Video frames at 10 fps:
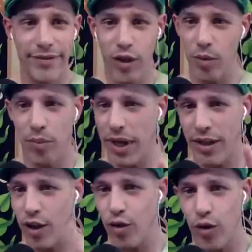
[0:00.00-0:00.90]
could pick
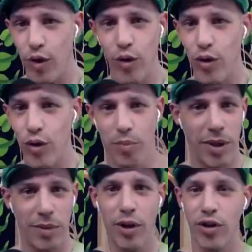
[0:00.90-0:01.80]
the crew. You could
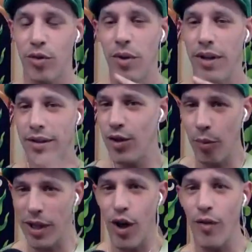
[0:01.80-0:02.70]
pick Bertram. There's
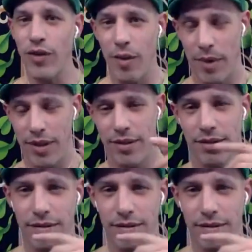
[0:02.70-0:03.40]
nobody off limits.